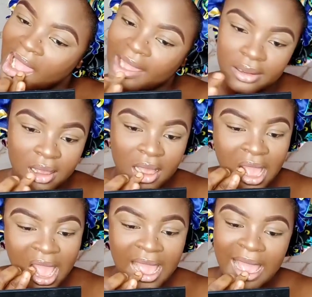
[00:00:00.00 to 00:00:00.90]
I want
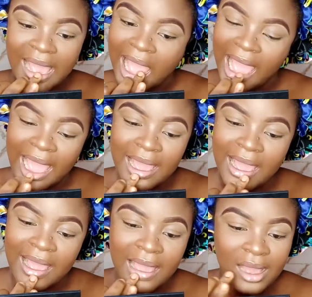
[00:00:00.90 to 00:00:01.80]
only the lower
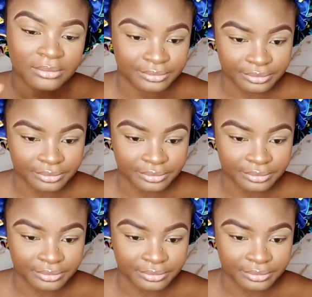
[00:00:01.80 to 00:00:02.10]
part of the